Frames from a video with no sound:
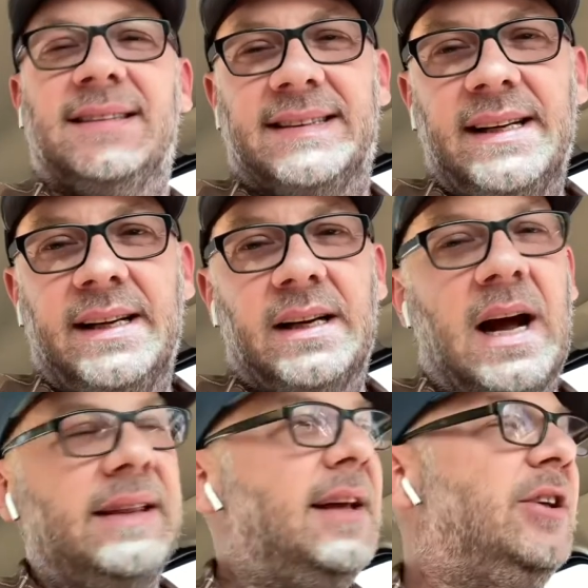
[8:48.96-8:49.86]
City.
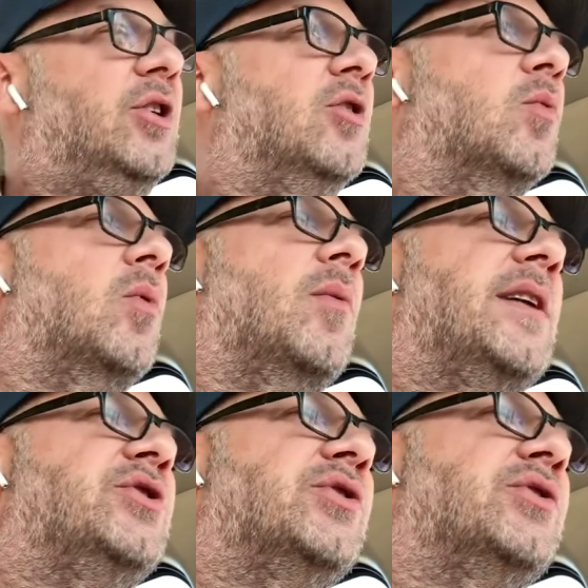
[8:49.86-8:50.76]
I think you can
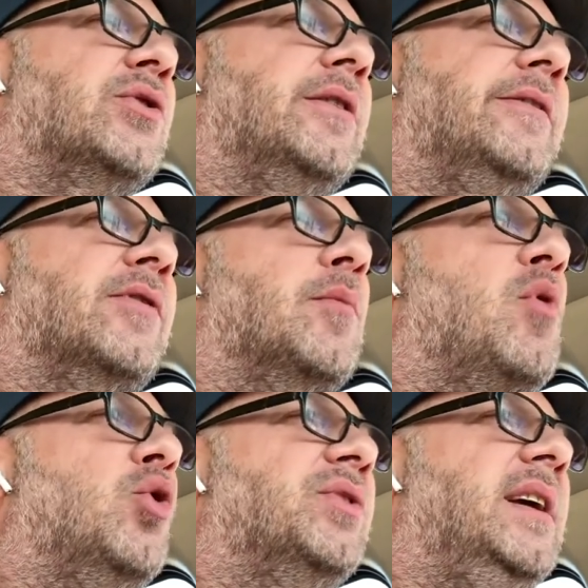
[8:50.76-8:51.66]
register it for
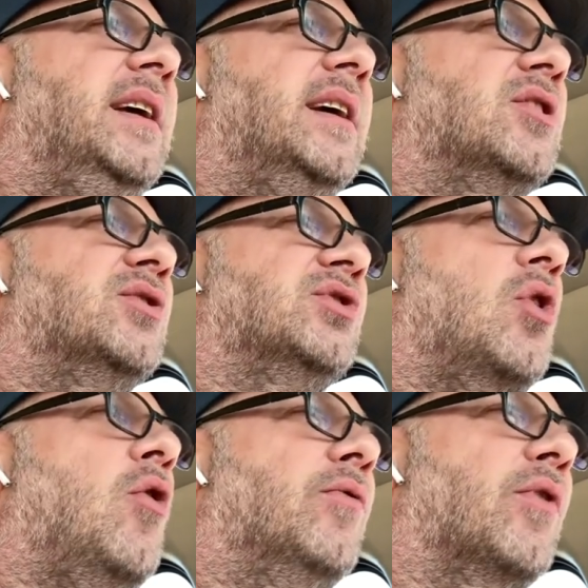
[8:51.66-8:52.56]
multi-years
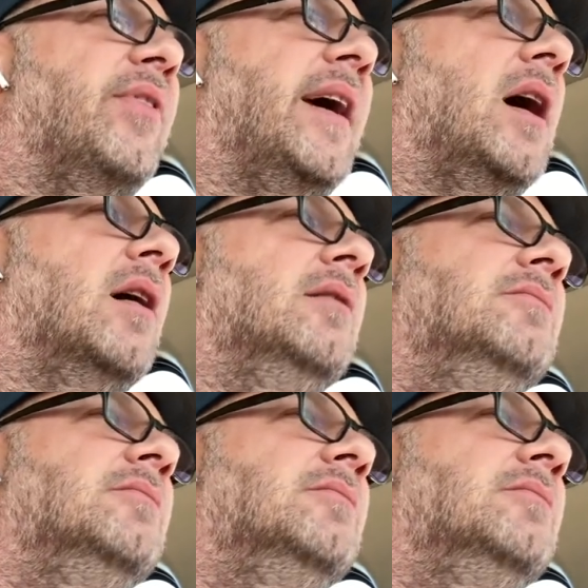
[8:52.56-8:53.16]
over there.